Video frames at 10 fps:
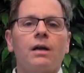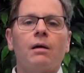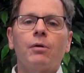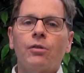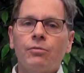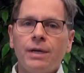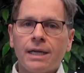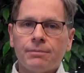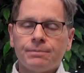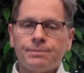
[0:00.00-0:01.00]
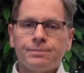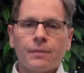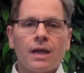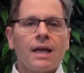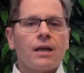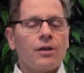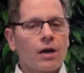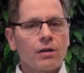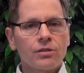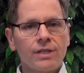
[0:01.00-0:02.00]
Number 3,
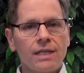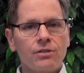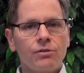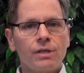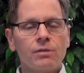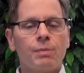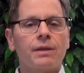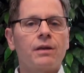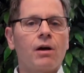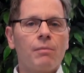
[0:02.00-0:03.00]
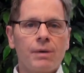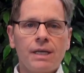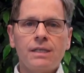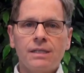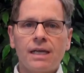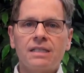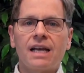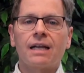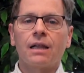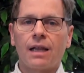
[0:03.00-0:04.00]
not all states do this, but there are many states
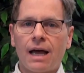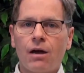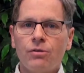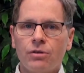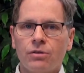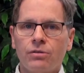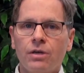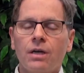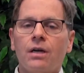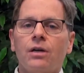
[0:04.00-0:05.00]
that allow you